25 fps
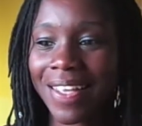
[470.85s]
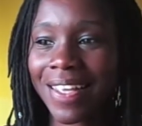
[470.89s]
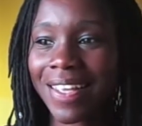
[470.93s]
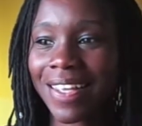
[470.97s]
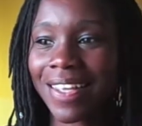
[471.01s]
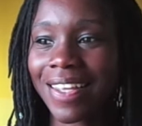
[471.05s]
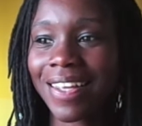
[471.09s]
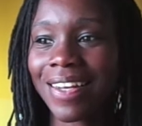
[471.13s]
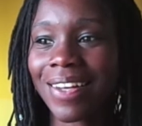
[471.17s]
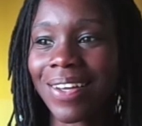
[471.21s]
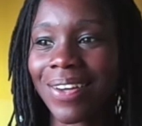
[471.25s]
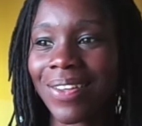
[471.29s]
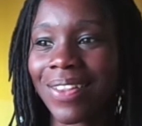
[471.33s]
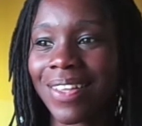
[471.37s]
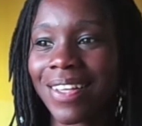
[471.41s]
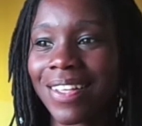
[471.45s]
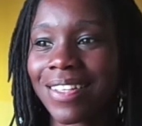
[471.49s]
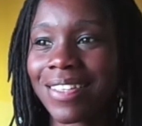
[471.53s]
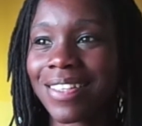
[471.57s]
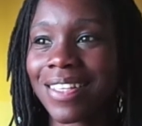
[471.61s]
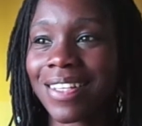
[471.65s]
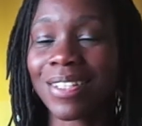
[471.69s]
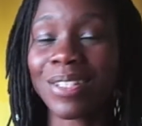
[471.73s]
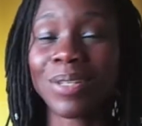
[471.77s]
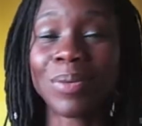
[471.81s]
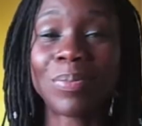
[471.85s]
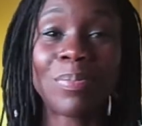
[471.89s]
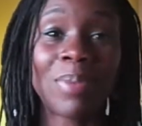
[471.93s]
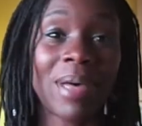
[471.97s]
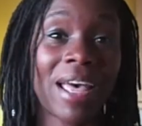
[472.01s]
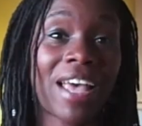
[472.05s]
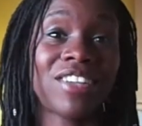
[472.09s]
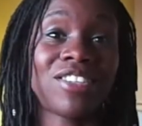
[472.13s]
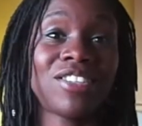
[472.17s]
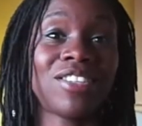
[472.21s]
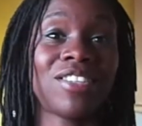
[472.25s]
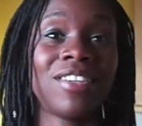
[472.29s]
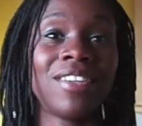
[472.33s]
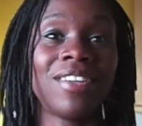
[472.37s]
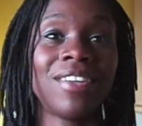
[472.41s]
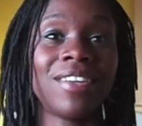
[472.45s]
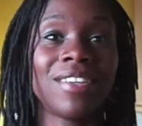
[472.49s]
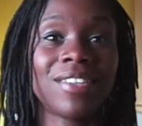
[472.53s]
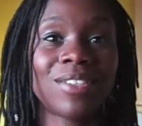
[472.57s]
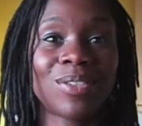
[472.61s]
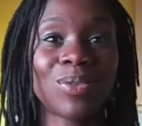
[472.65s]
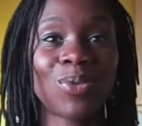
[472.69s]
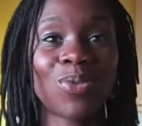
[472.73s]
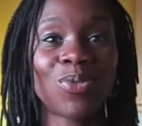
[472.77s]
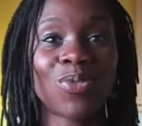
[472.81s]
you know, there's a passionate
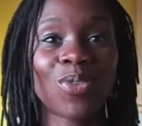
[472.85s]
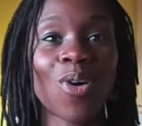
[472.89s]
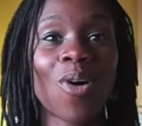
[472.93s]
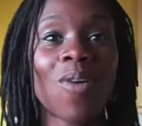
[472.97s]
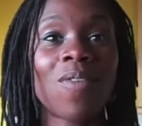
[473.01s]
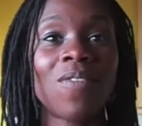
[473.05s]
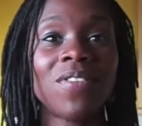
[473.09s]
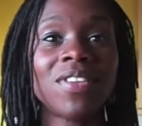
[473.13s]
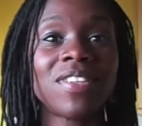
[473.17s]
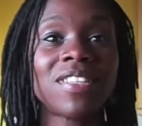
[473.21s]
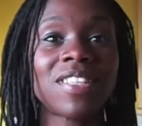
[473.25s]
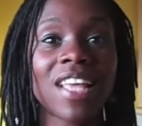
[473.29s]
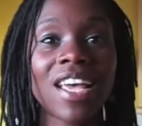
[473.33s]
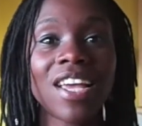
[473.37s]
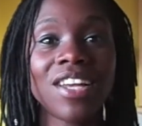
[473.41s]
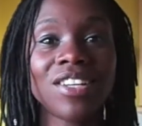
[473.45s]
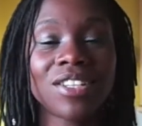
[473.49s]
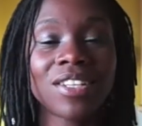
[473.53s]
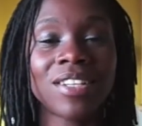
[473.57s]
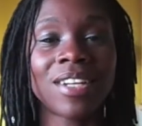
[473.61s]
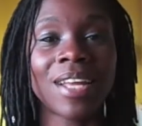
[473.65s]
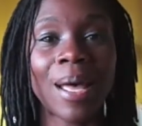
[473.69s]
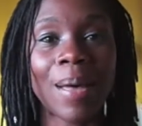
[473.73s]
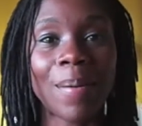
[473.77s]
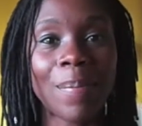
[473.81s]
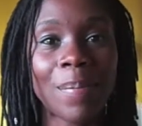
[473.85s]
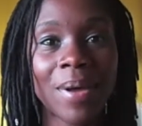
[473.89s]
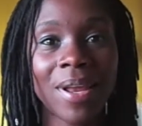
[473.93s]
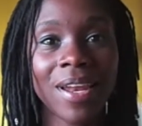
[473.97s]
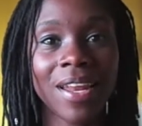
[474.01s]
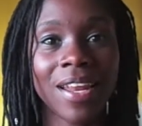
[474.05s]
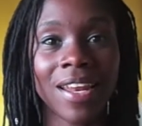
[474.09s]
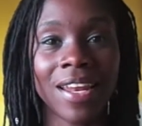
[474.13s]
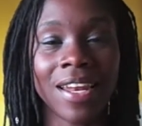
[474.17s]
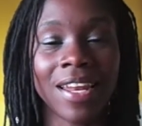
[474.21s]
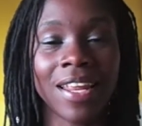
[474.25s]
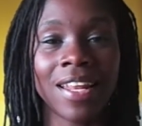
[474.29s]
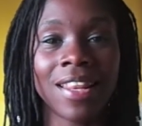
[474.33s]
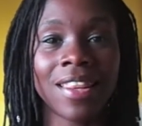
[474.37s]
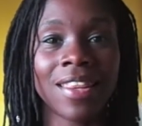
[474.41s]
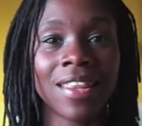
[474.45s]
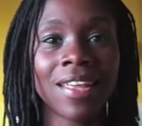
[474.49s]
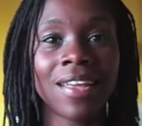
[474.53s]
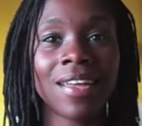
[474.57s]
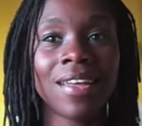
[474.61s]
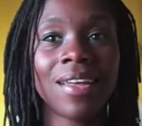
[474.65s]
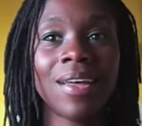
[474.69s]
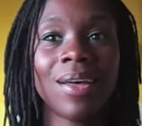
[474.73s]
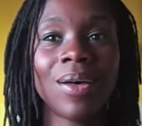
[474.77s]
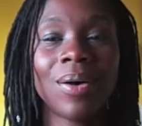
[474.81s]
sort of conversation happening in
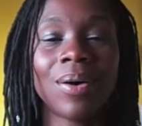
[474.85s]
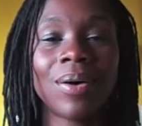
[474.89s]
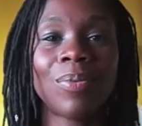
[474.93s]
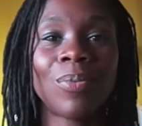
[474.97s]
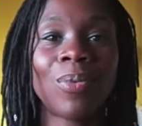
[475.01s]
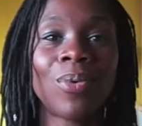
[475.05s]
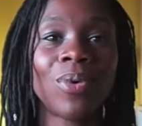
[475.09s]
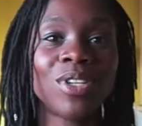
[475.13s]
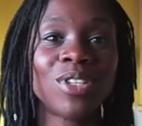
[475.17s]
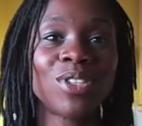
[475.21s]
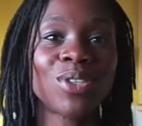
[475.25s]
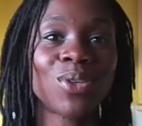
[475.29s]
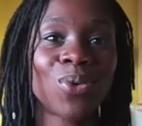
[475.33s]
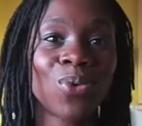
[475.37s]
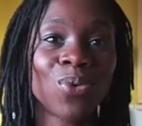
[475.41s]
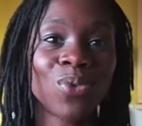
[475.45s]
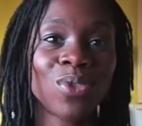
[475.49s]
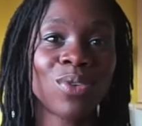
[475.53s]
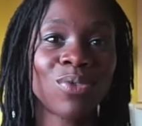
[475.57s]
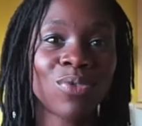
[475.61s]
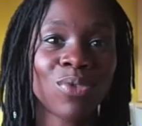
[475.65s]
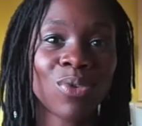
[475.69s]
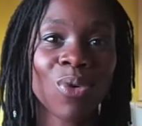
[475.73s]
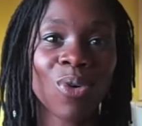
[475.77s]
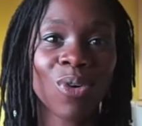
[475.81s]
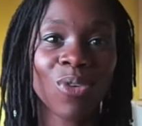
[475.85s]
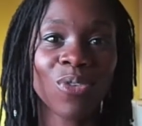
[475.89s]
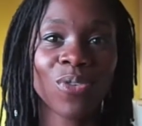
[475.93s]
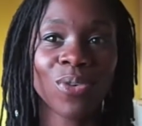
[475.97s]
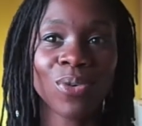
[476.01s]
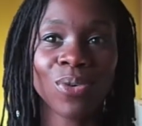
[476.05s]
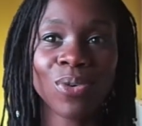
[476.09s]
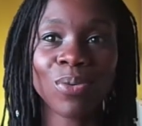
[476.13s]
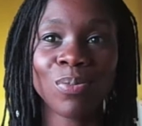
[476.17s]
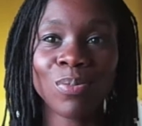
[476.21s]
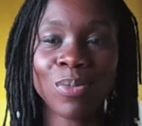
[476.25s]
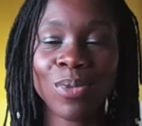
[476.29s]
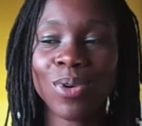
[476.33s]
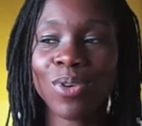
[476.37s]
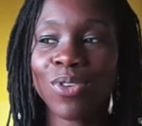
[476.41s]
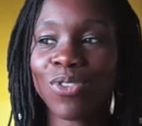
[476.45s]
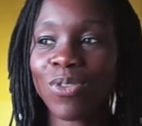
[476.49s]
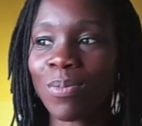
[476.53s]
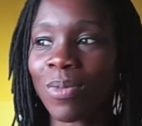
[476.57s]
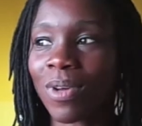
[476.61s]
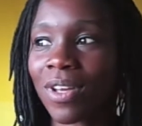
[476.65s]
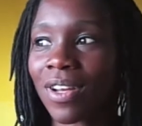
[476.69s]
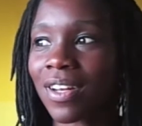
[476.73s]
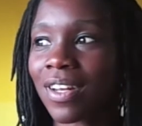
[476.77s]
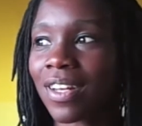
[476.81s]
what is called the raw food
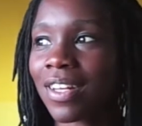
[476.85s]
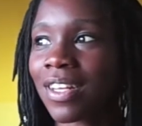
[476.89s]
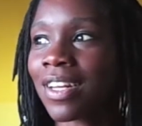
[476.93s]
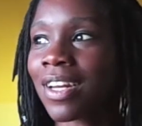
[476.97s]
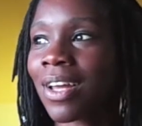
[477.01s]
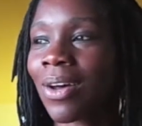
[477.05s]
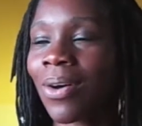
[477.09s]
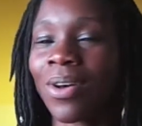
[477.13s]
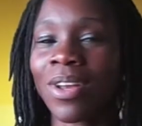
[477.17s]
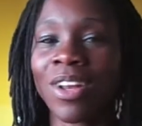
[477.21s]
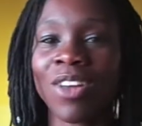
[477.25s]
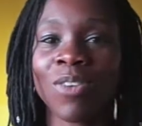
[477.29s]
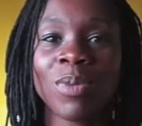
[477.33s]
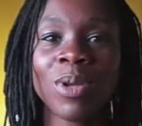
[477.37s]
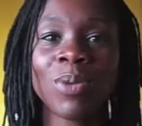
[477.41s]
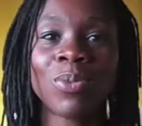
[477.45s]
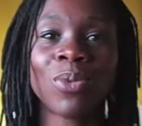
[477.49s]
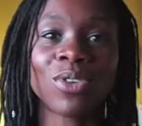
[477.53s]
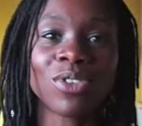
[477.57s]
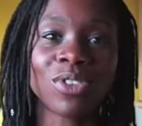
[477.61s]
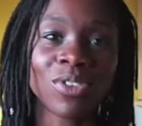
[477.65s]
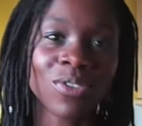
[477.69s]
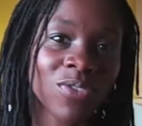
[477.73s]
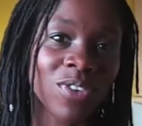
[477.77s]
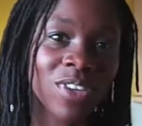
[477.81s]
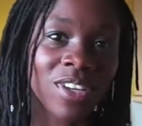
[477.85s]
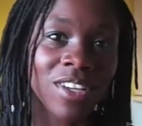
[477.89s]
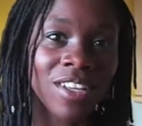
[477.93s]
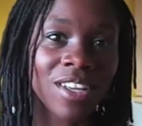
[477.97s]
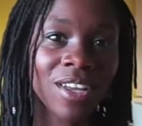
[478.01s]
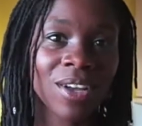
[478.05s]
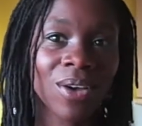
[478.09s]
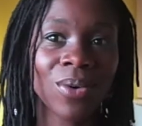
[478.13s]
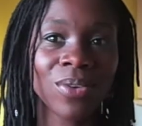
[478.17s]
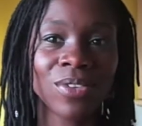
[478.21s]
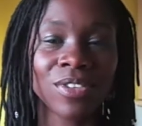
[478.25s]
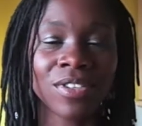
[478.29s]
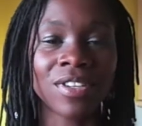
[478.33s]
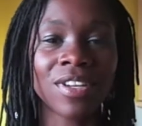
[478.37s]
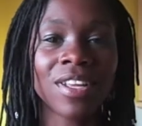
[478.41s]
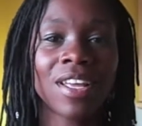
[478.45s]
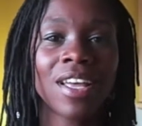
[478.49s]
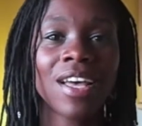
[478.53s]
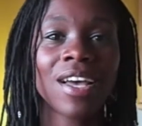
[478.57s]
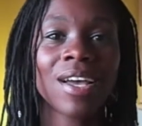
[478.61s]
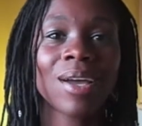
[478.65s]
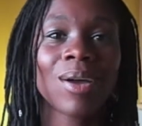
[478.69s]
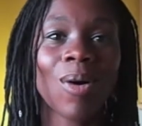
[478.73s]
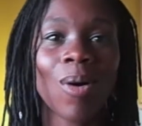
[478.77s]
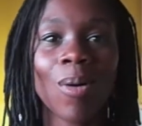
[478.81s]
movement, you know, and I've been watching videos and
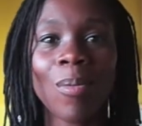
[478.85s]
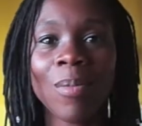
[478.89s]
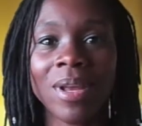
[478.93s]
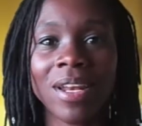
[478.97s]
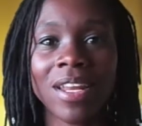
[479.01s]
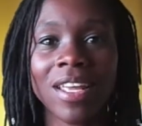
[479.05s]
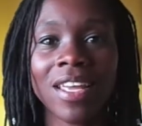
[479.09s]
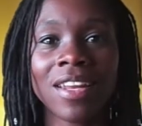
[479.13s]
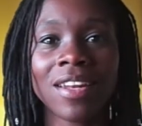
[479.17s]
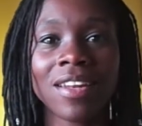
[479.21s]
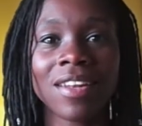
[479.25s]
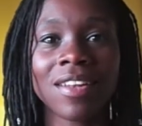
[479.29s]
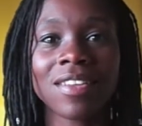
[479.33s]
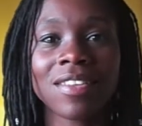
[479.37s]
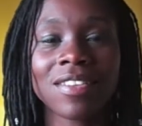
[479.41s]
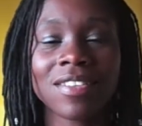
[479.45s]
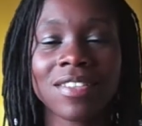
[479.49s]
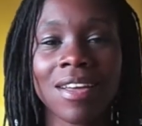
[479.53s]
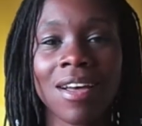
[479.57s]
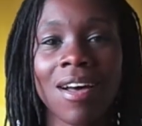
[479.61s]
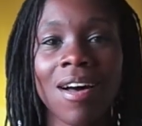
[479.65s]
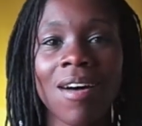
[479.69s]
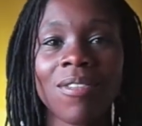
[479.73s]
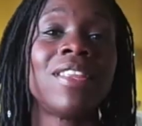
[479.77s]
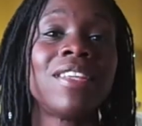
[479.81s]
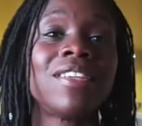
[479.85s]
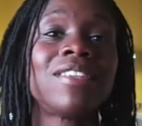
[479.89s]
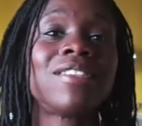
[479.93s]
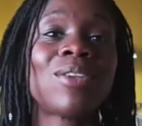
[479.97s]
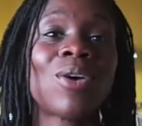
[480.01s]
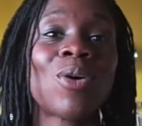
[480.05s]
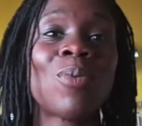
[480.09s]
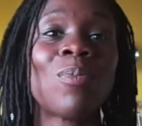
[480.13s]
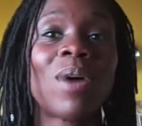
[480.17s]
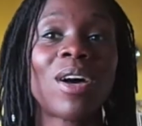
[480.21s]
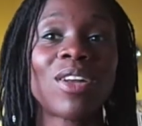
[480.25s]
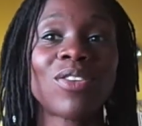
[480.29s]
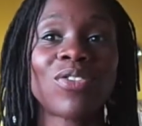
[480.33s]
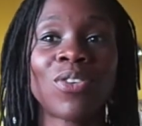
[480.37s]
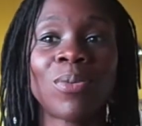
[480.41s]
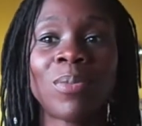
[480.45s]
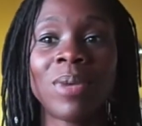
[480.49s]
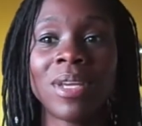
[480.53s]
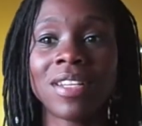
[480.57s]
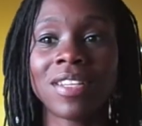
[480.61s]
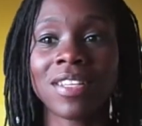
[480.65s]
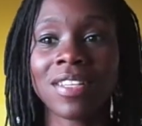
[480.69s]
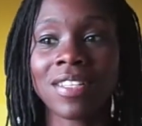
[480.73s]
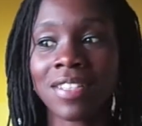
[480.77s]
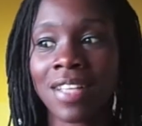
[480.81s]
commenting and stuff. There's so much for me
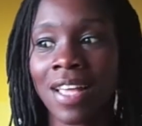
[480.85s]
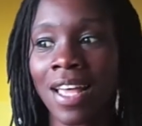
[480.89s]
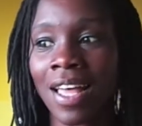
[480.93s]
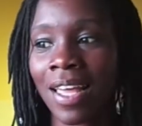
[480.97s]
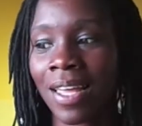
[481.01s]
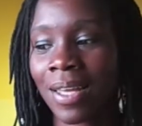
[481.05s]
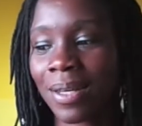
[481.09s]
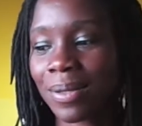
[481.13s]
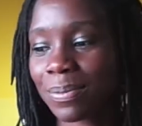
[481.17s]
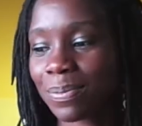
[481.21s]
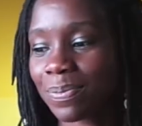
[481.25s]
to say,